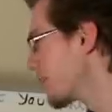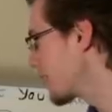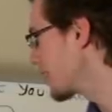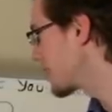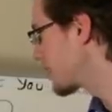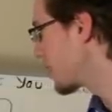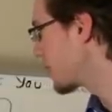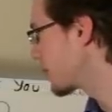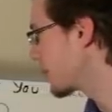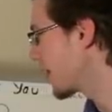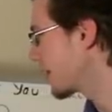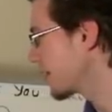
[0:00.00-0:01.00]
for these
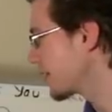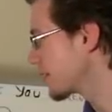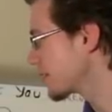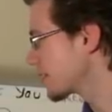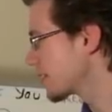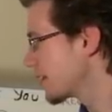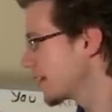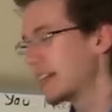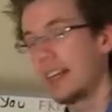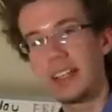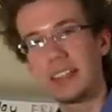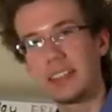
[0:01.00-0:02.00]
note values.
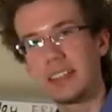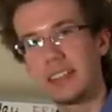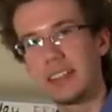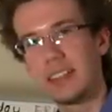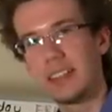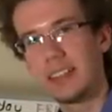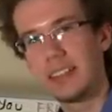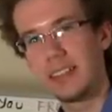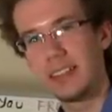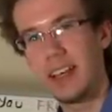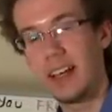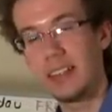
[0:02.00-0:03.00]
Now
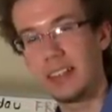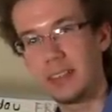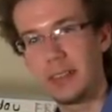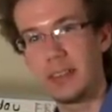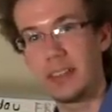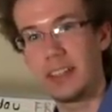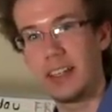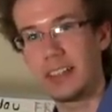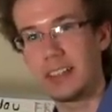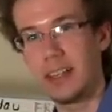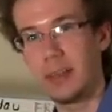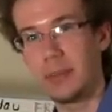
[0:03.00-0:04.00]
let's go on to the
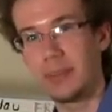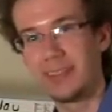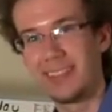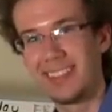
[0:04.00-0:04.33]
next step.